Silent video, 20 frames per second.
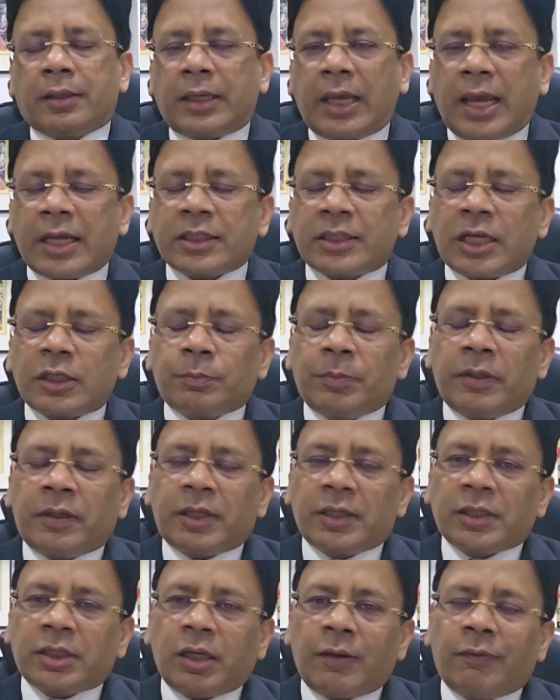cash has
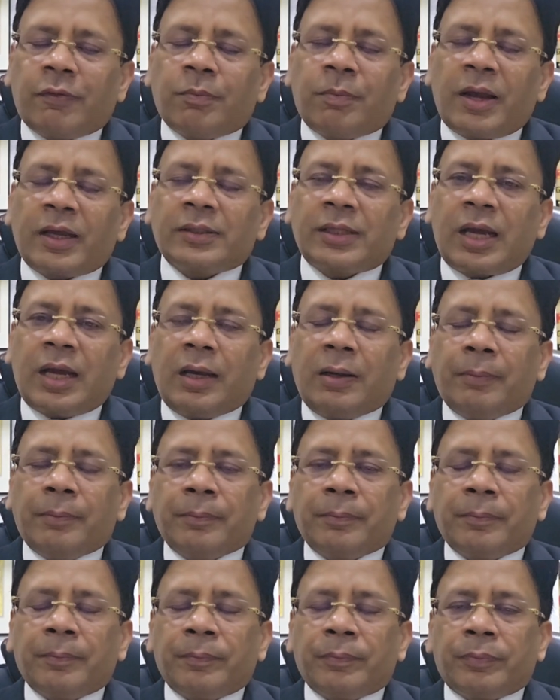been received by
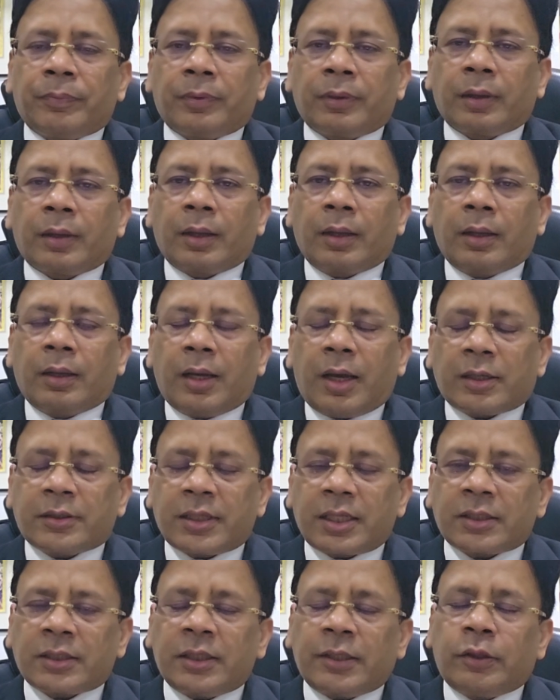the
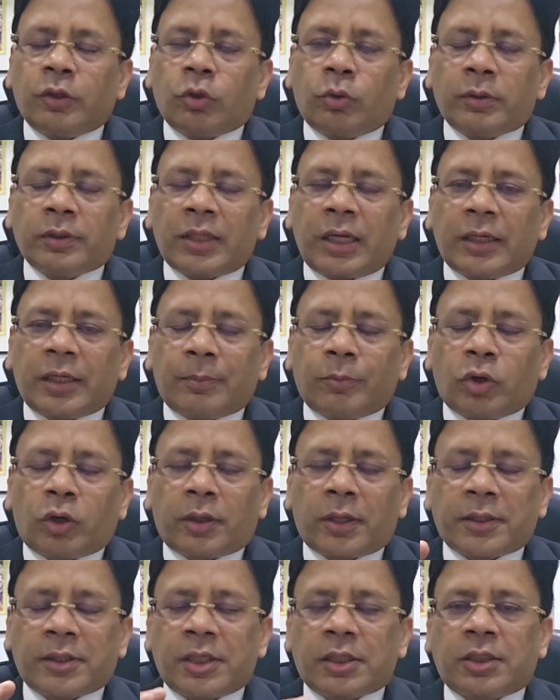assessee during the
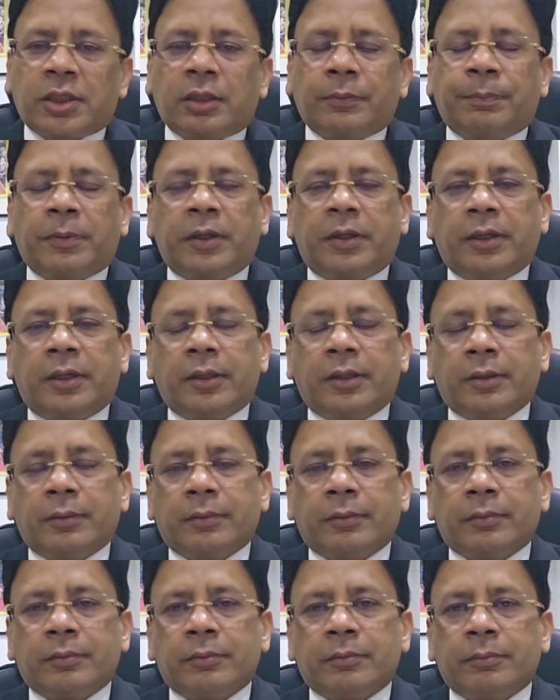demonetization period,
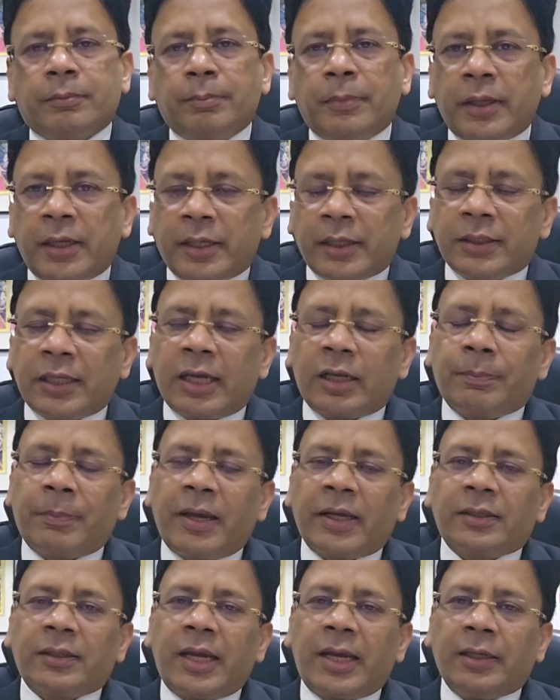meaning
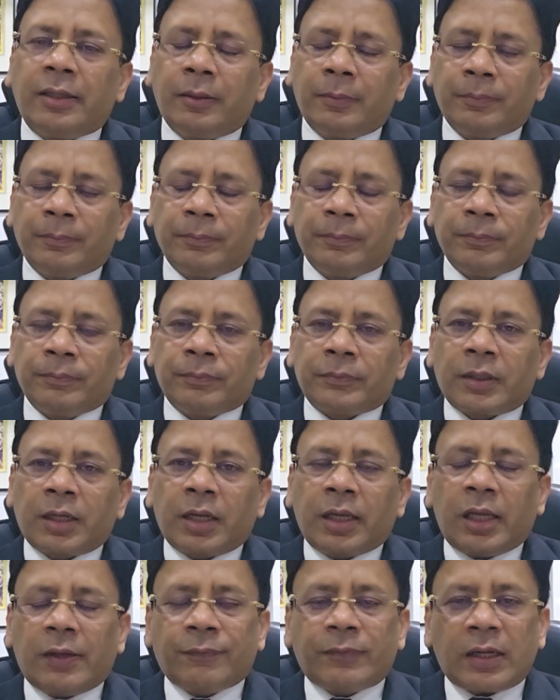thereby that
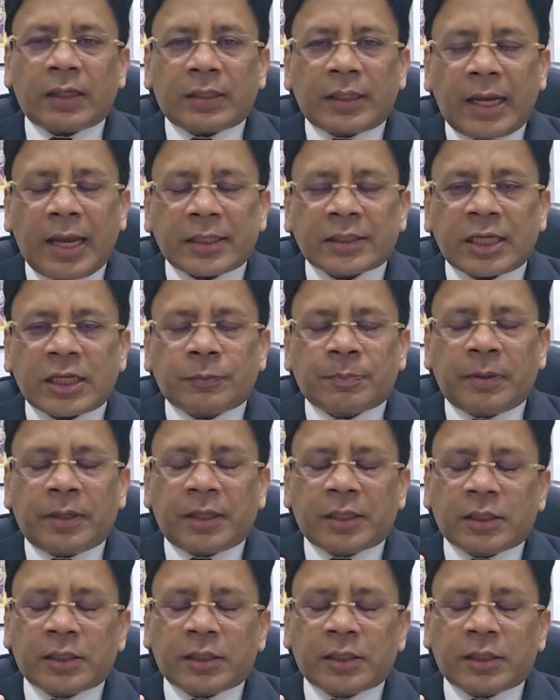if the cash has been